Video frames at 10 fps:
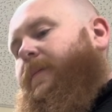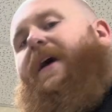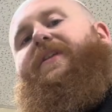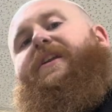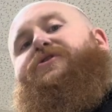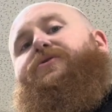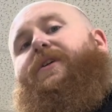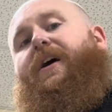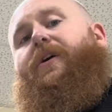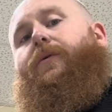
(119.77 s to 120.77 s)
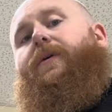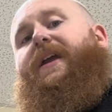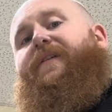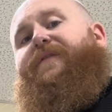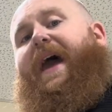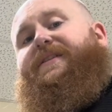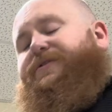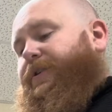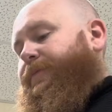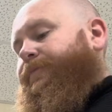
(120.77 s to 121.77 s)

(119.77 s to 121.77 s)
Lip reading: Then as you go, get faster.